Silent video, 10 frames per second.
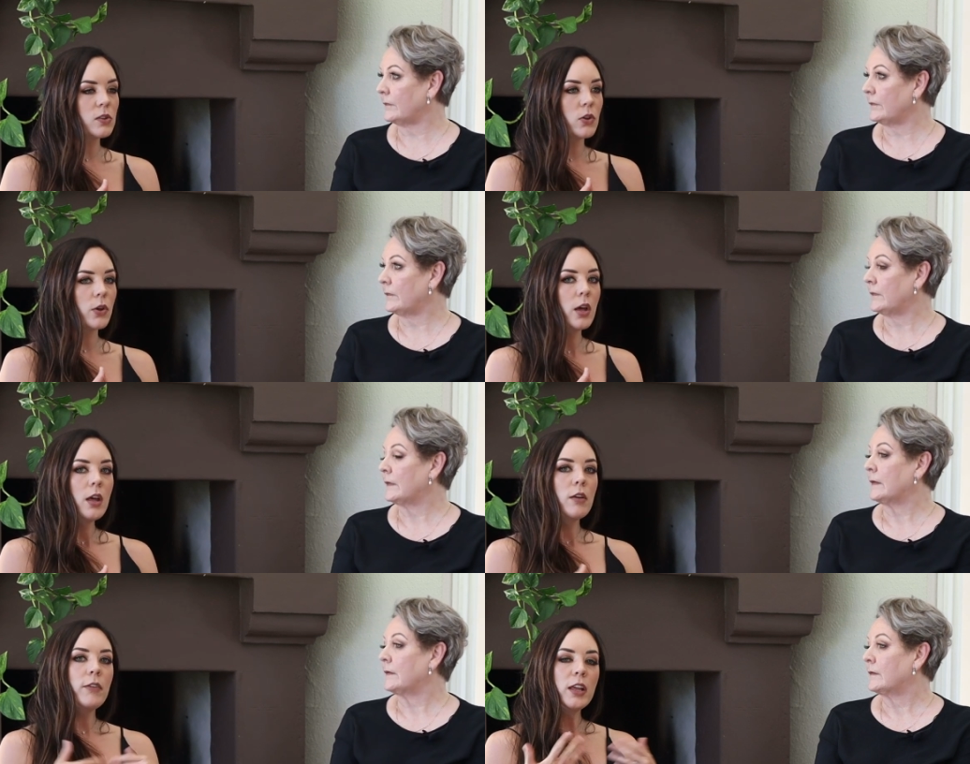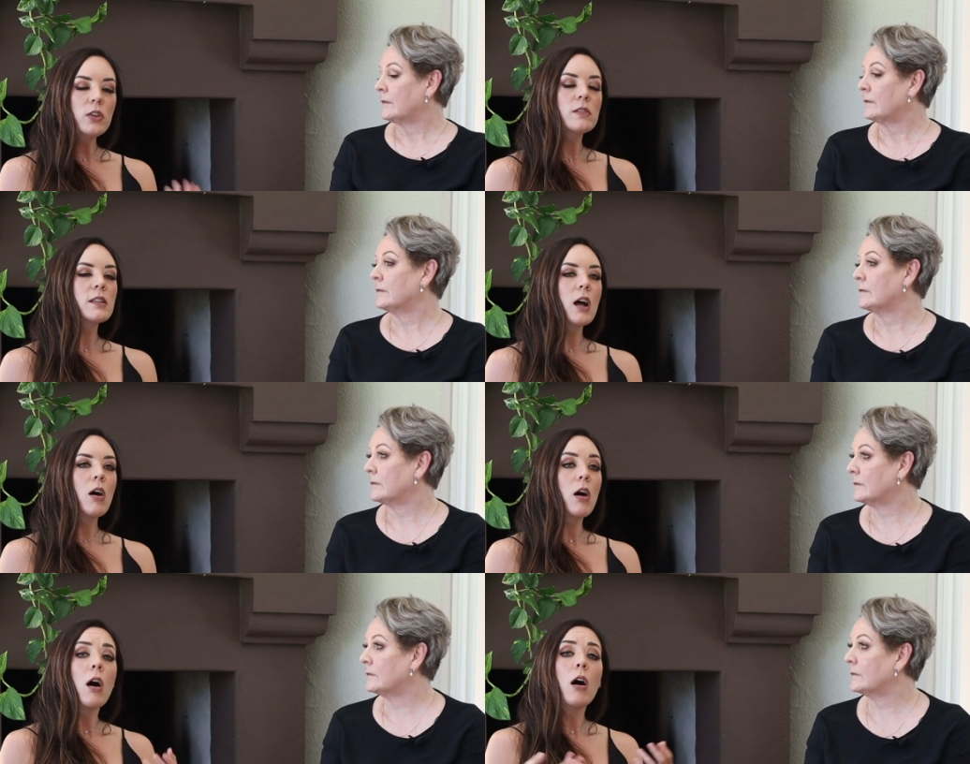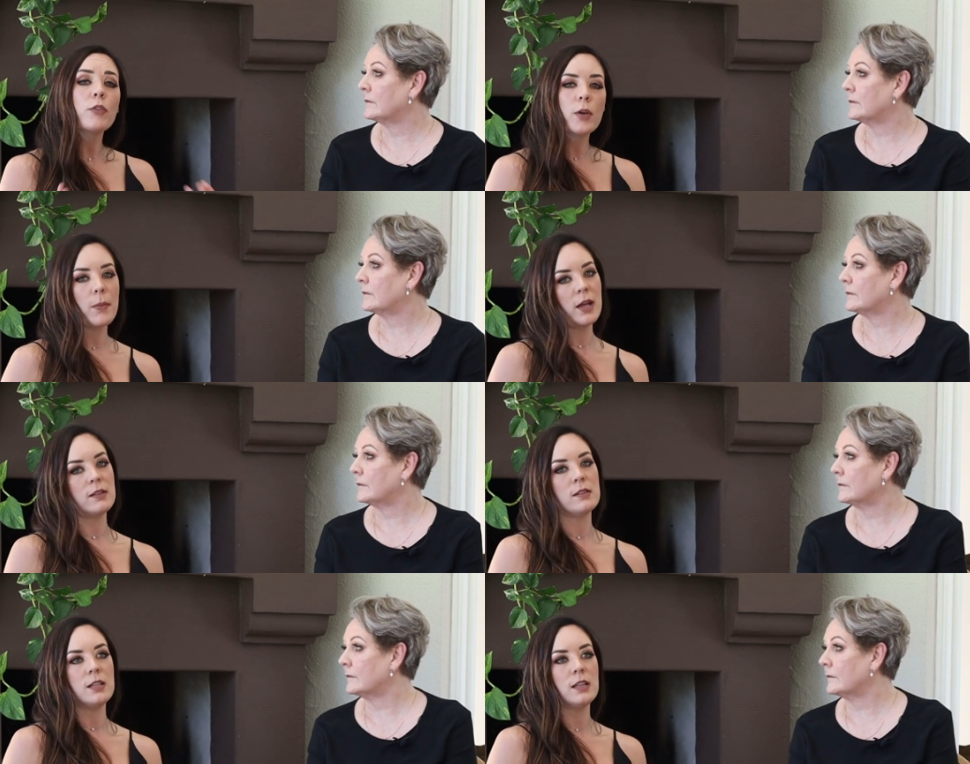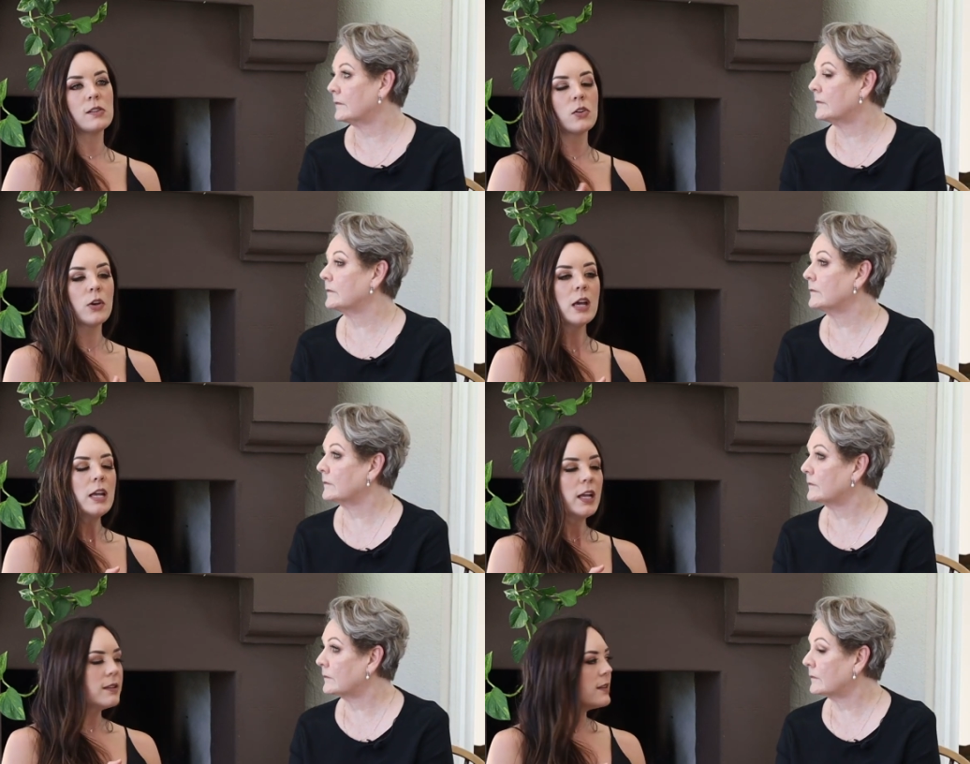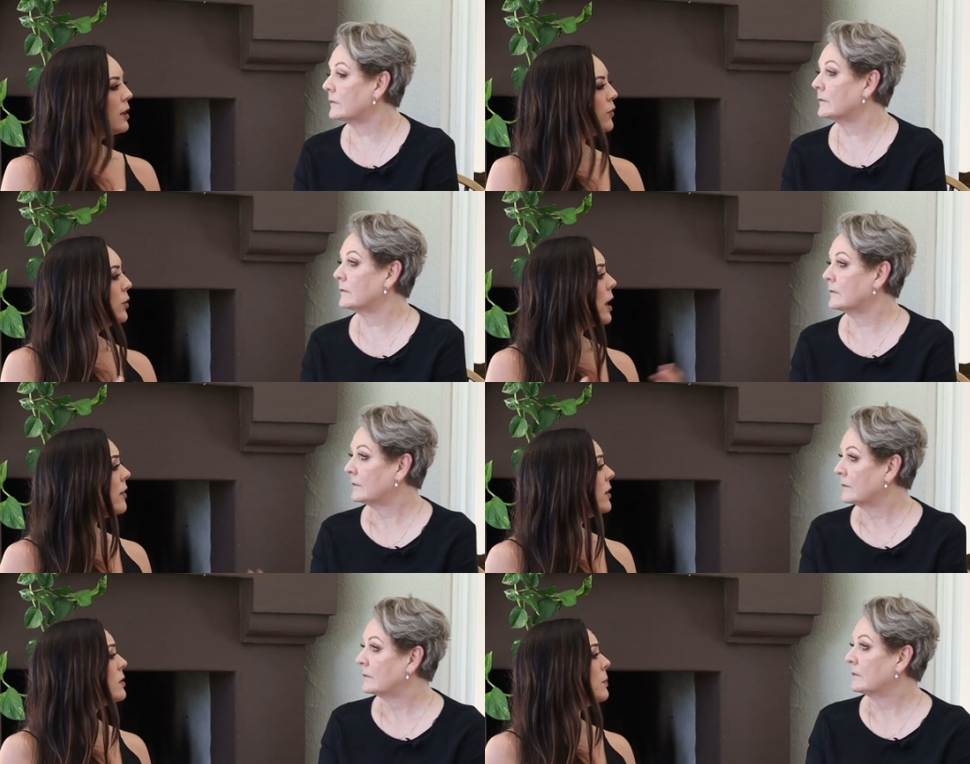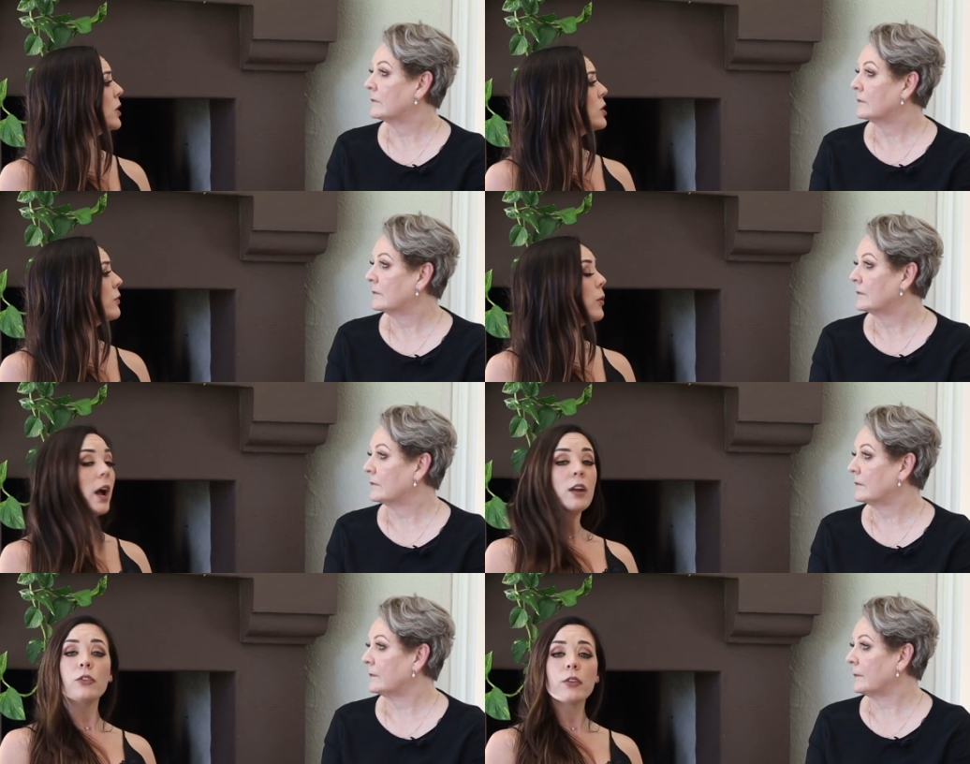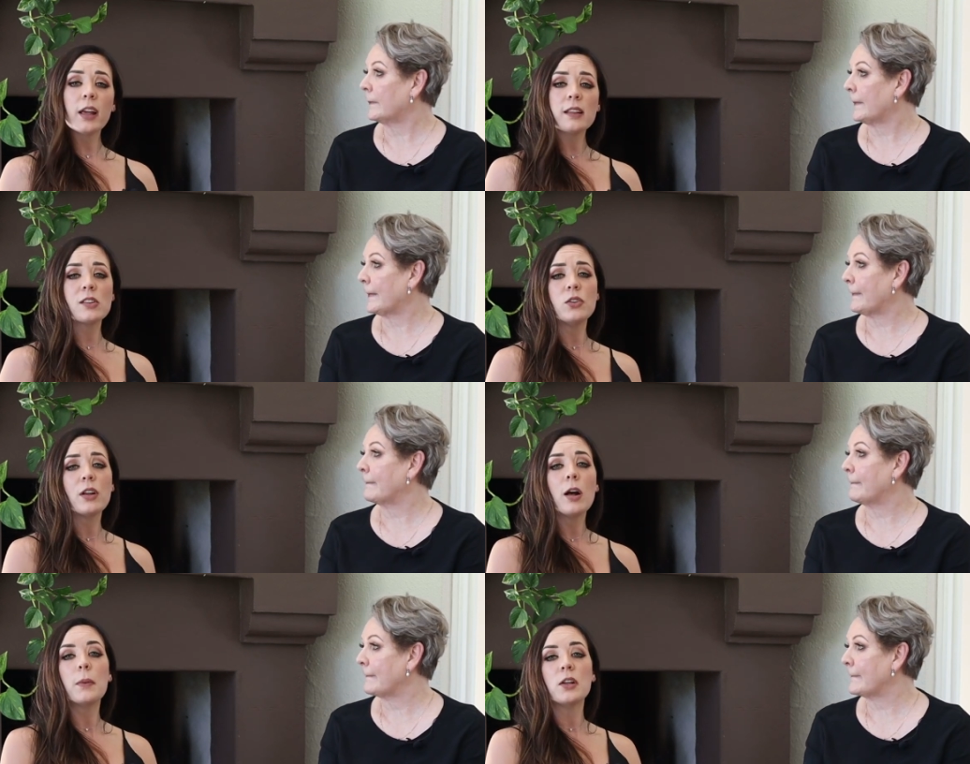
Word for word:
Speaker 1: So venues now are half capacity. So instead of you having to budget for a hundred guests, you're now